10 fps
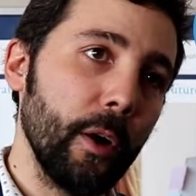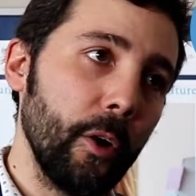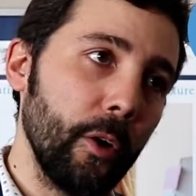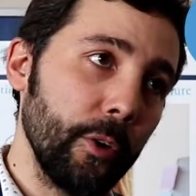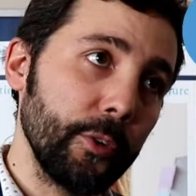
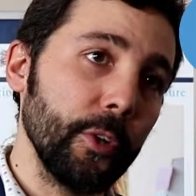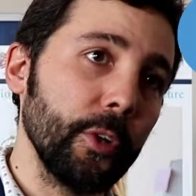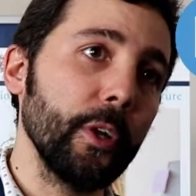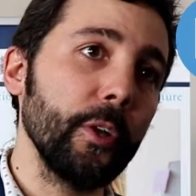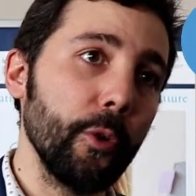
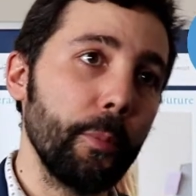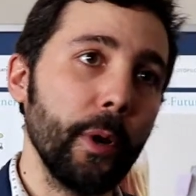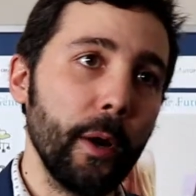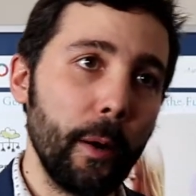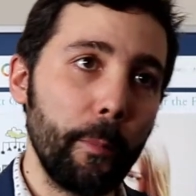Horizon Europe
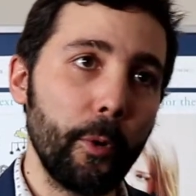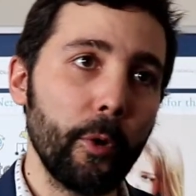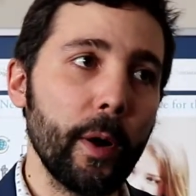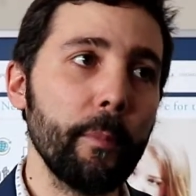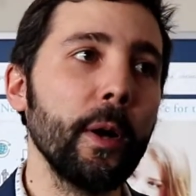
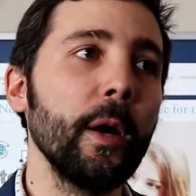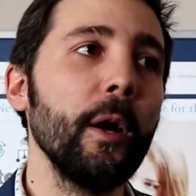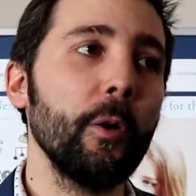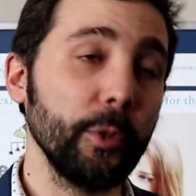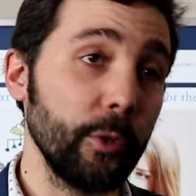program,
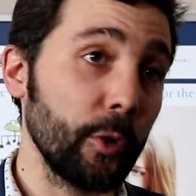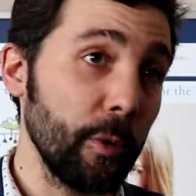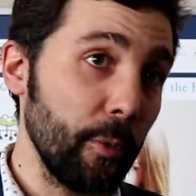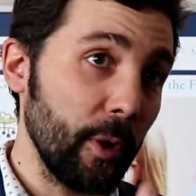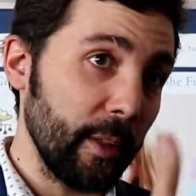which is
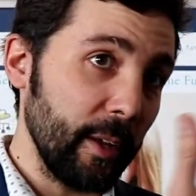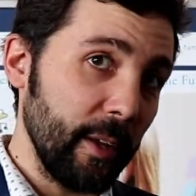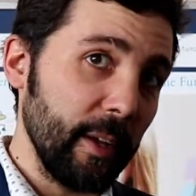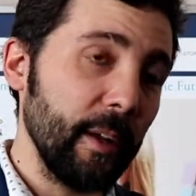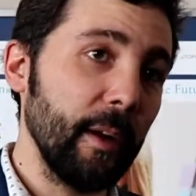looking more at
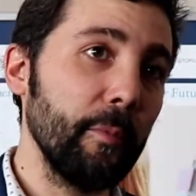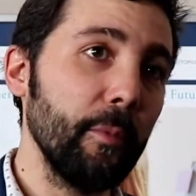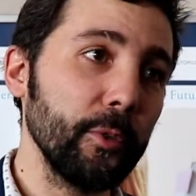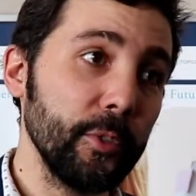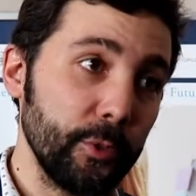the
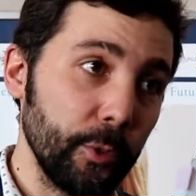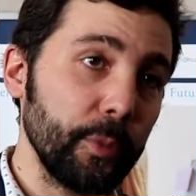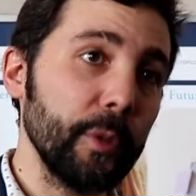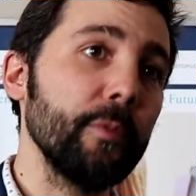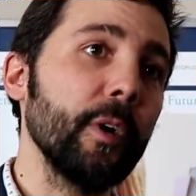more
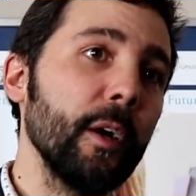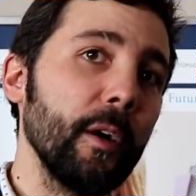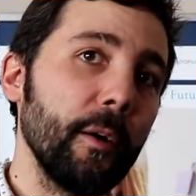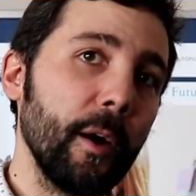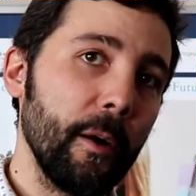disruptive,
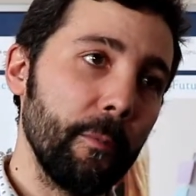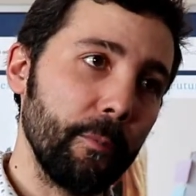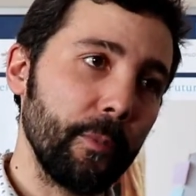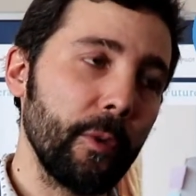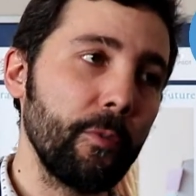
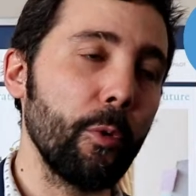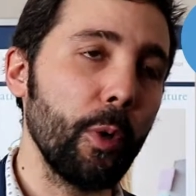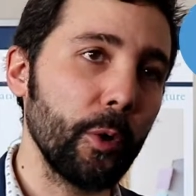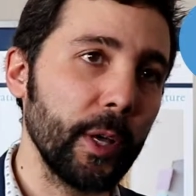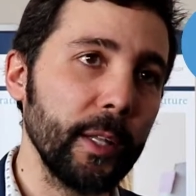
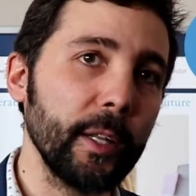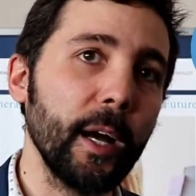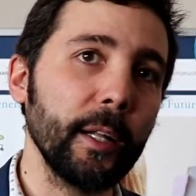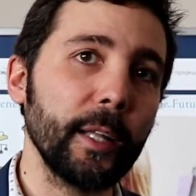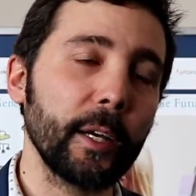forward-looking
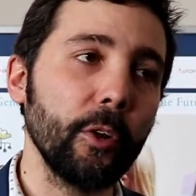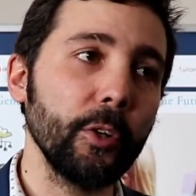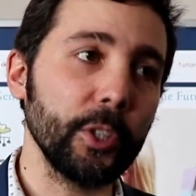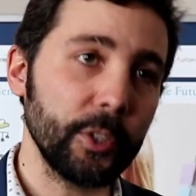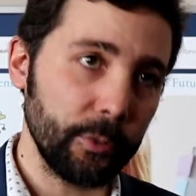
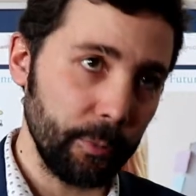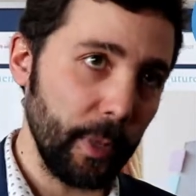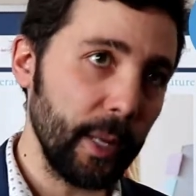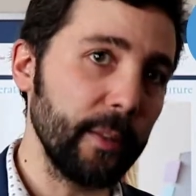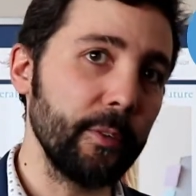technologies,
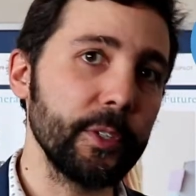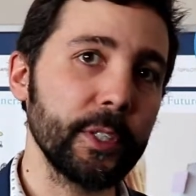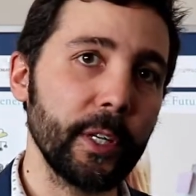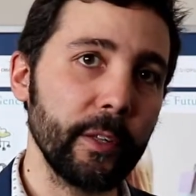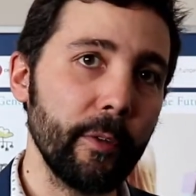mainly the
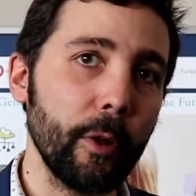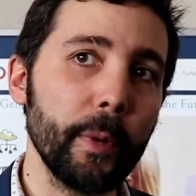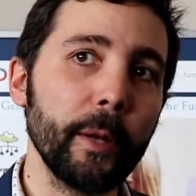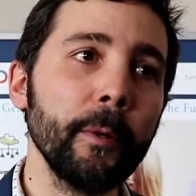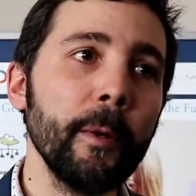research and
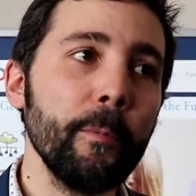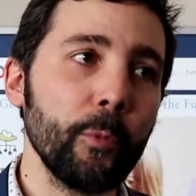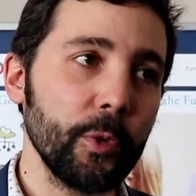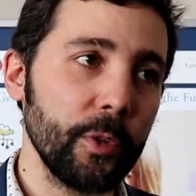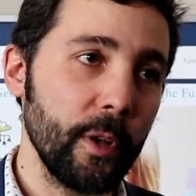development.
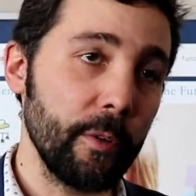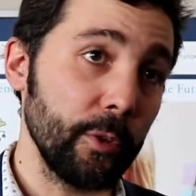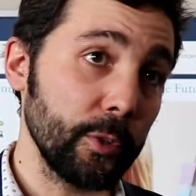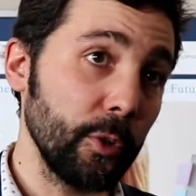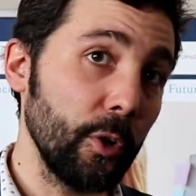We see the
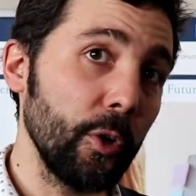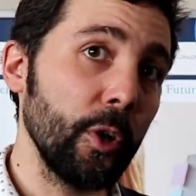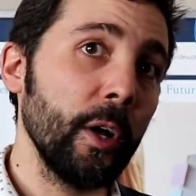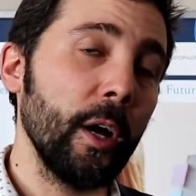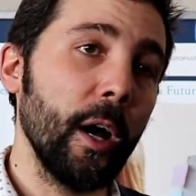efforts on
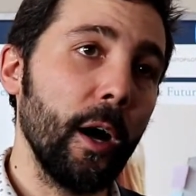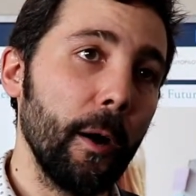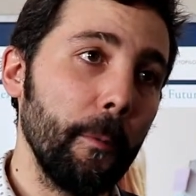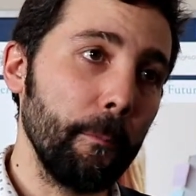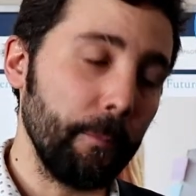
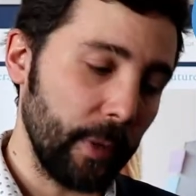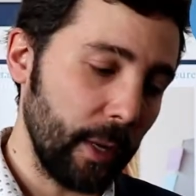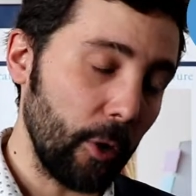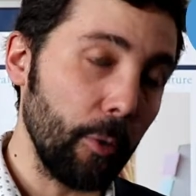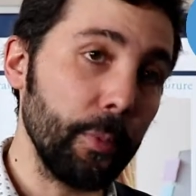
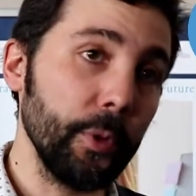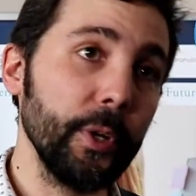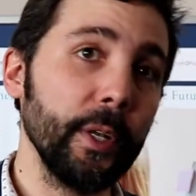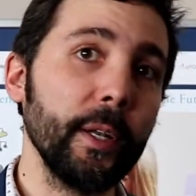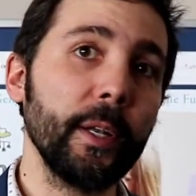cloud
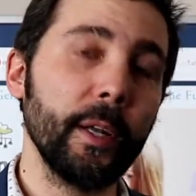computing,